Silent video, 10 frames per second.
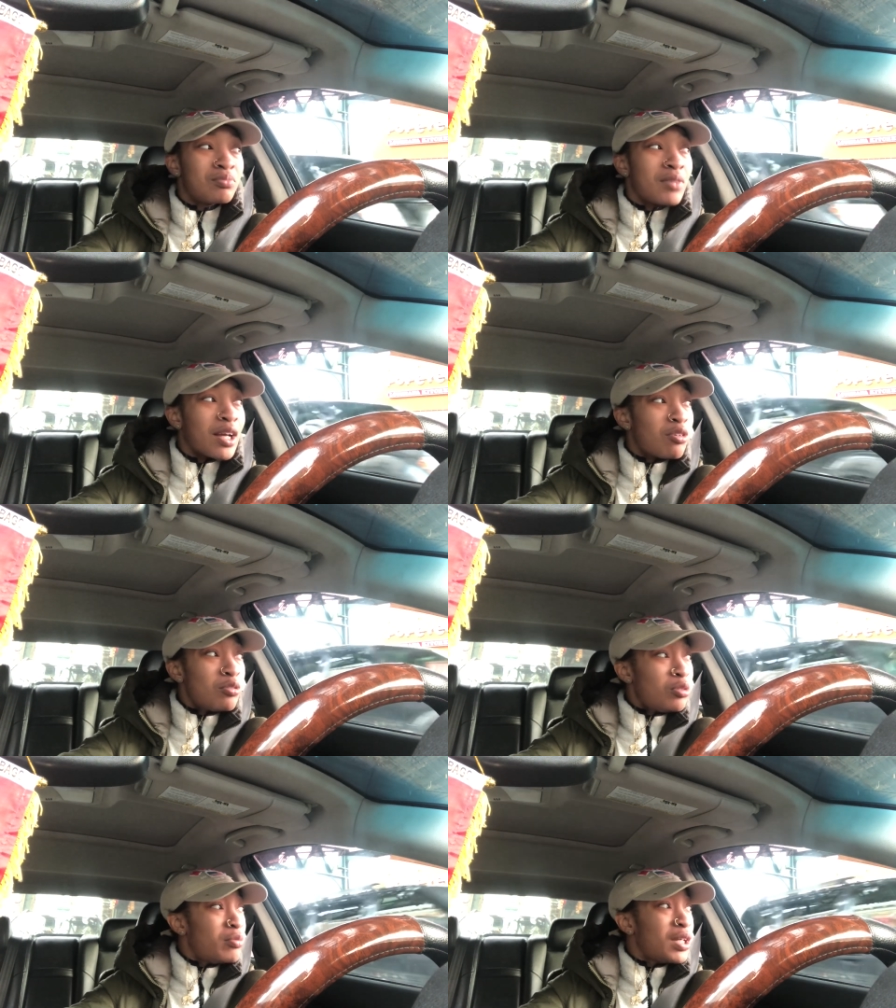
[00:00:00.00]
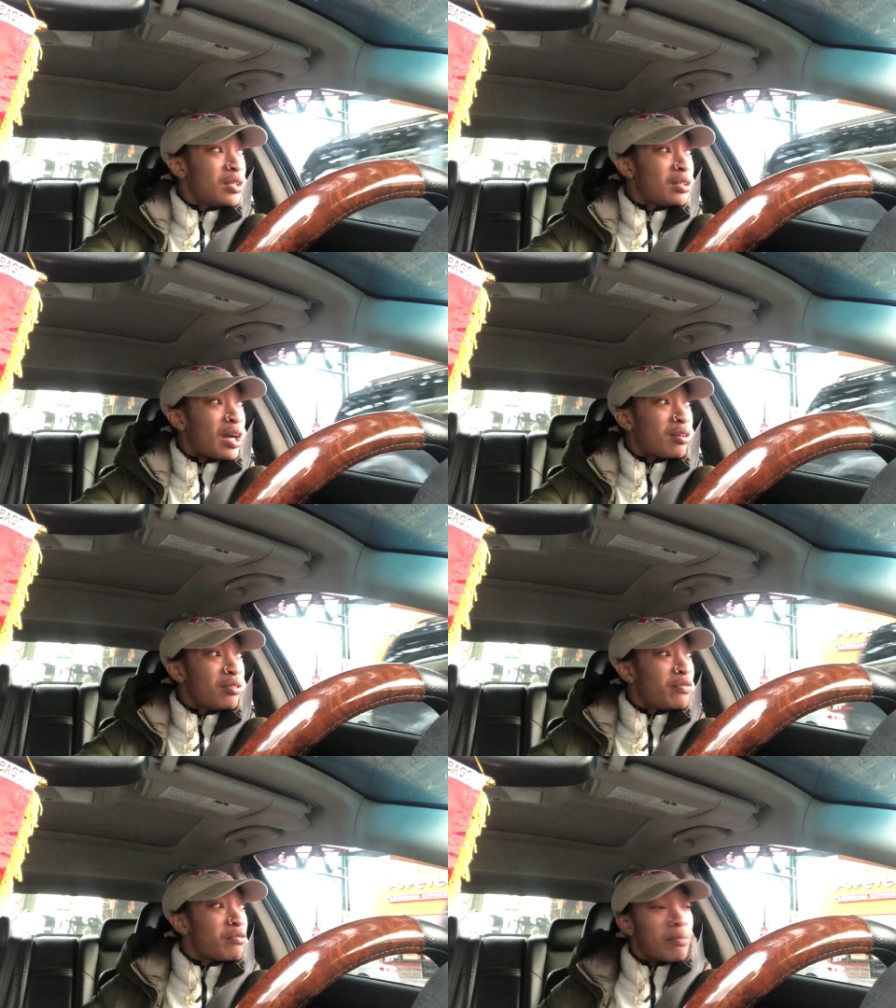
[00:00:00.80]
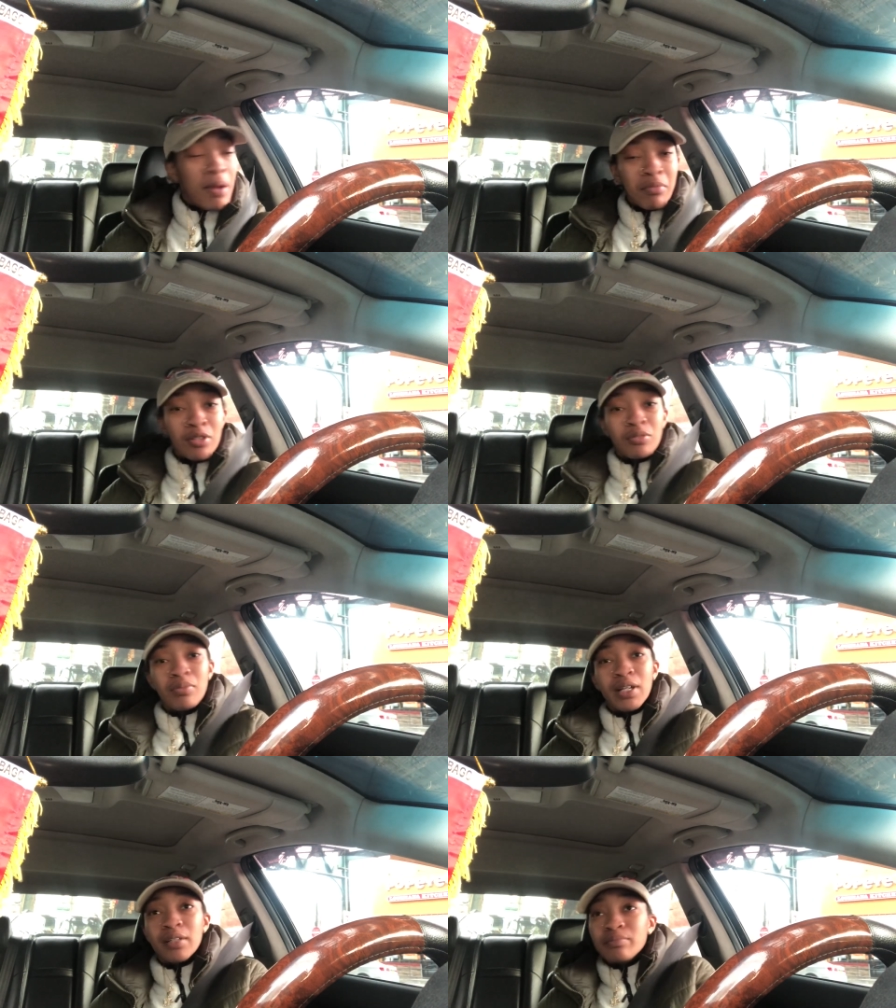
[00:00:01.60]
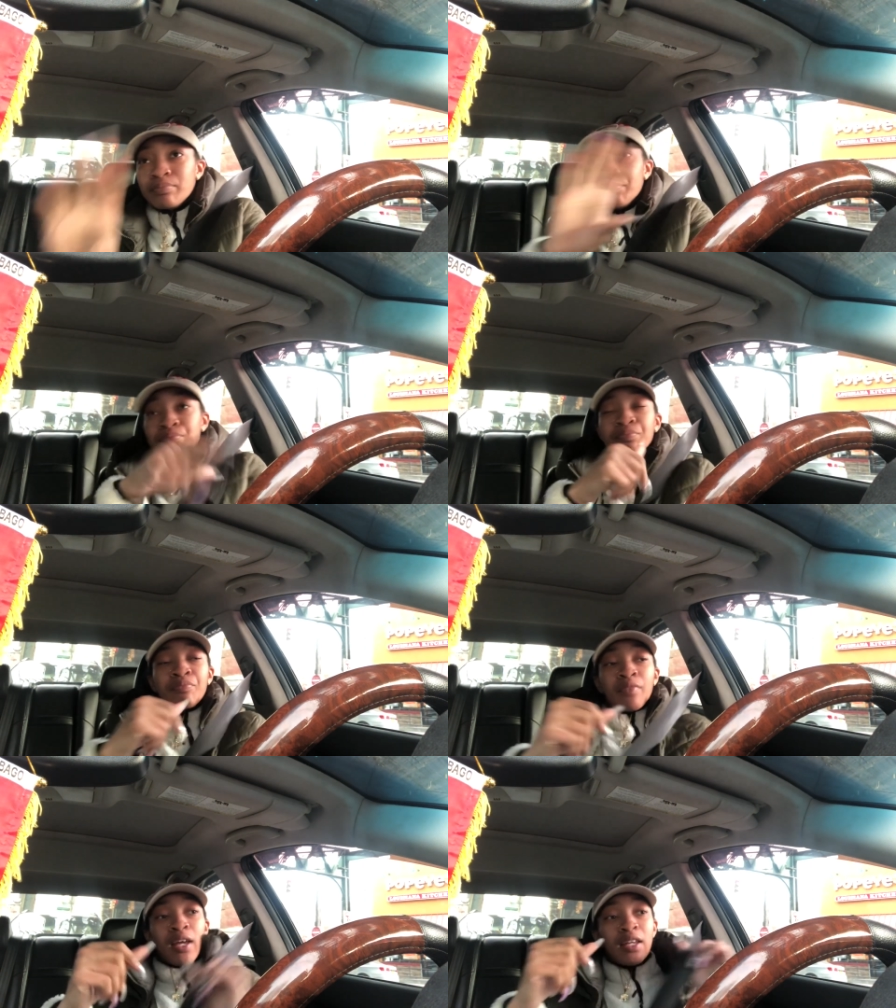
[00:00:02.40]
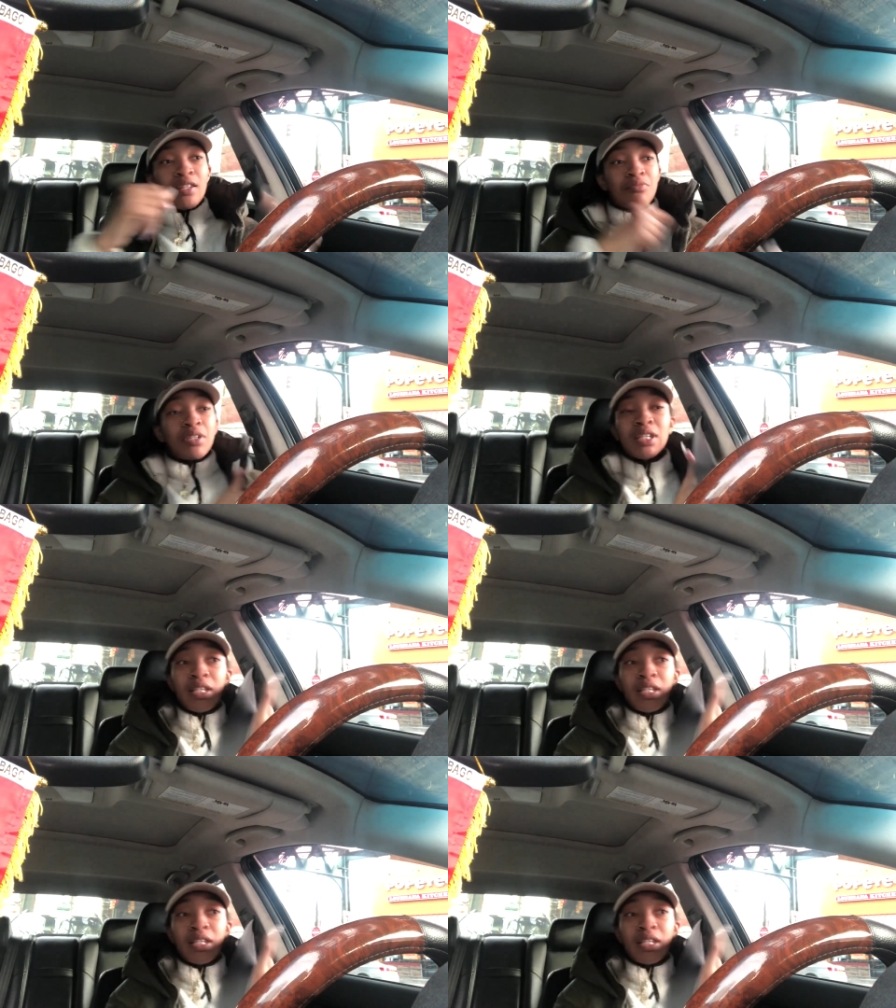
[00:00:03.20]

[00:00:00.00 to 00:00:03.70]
like, who you be? I don't even remember you, but it is what it